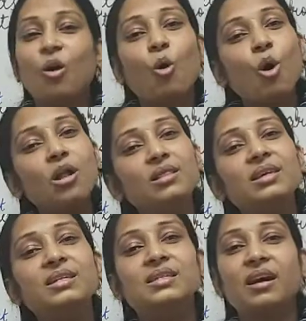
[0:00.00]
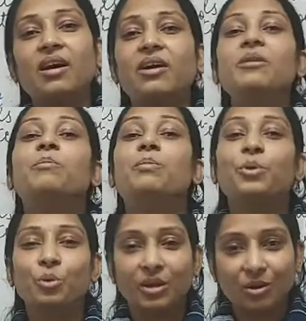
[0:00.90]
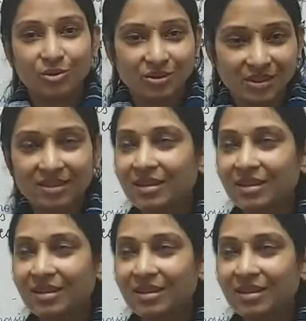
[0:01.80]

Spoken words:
all these are pronouns.